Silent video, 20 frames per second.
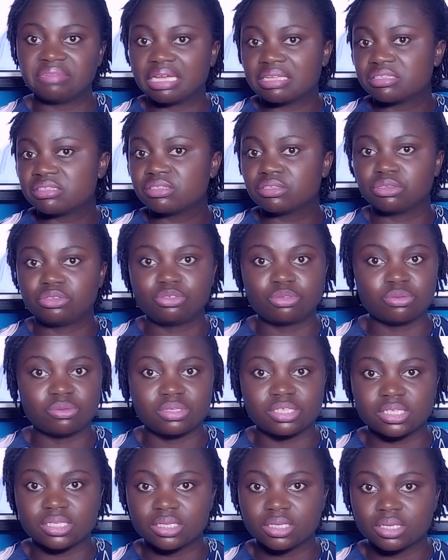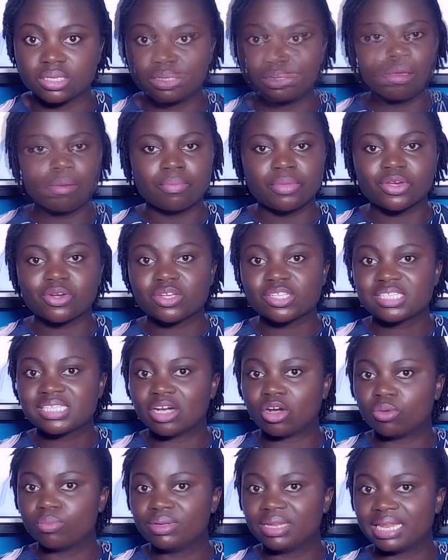That's the truth, because
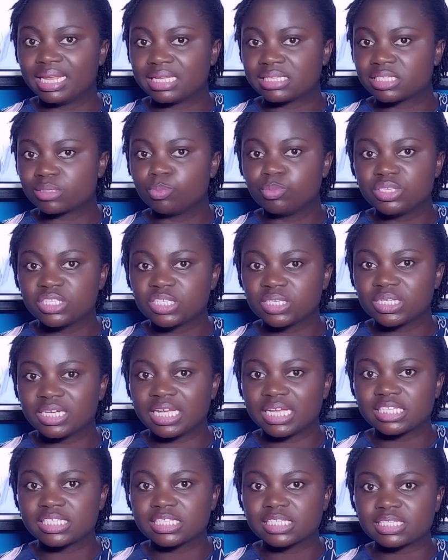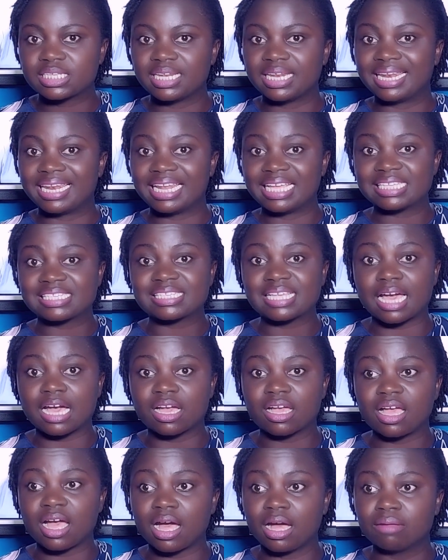there will be less bitterness, less
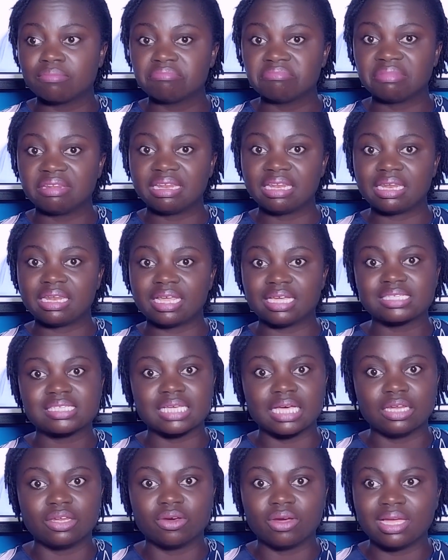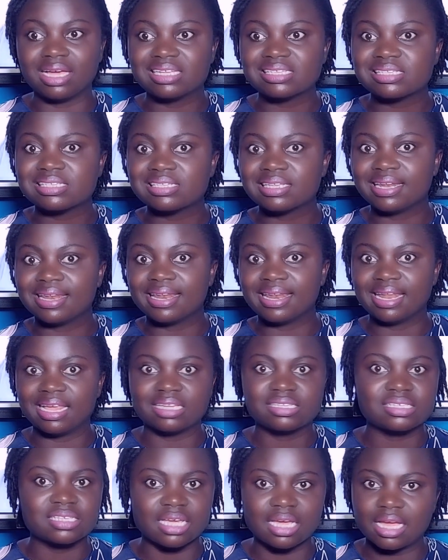anger, less annoyance,
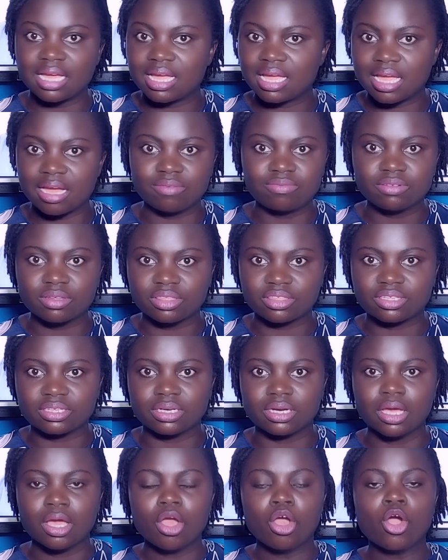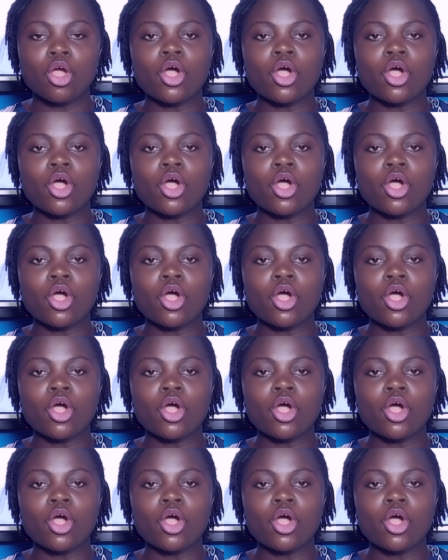less everything.